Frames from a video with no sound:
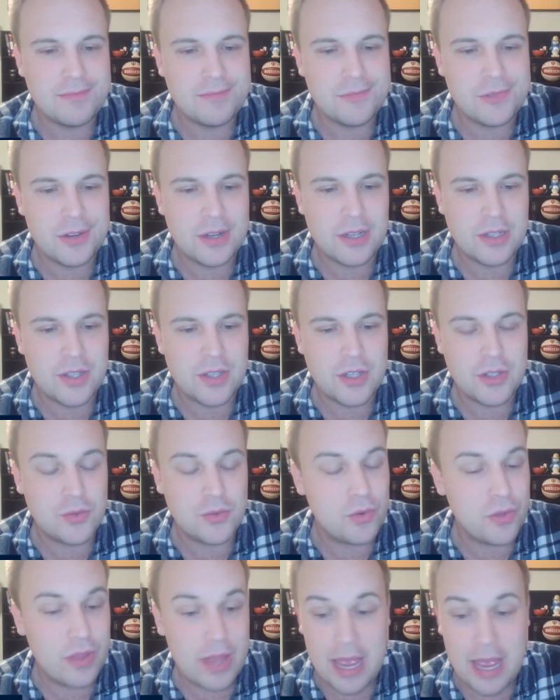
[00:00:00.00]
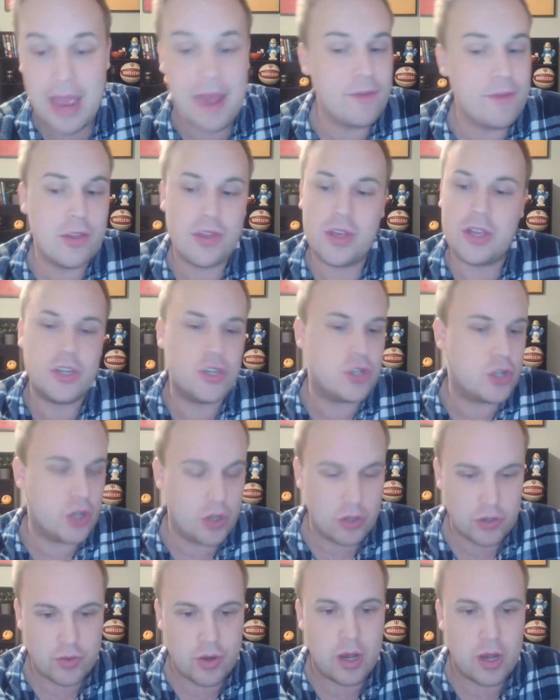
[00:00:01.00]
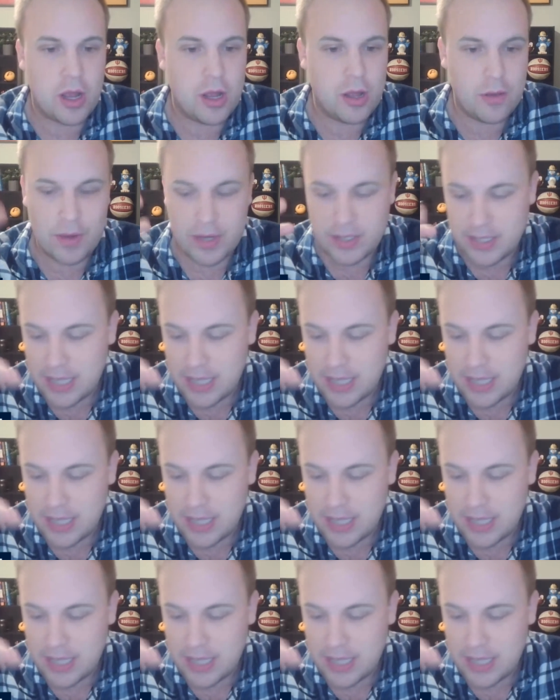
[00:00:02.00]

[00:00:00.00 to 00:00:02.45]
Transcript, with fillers: during a season where the, everything just goes wrong all at once.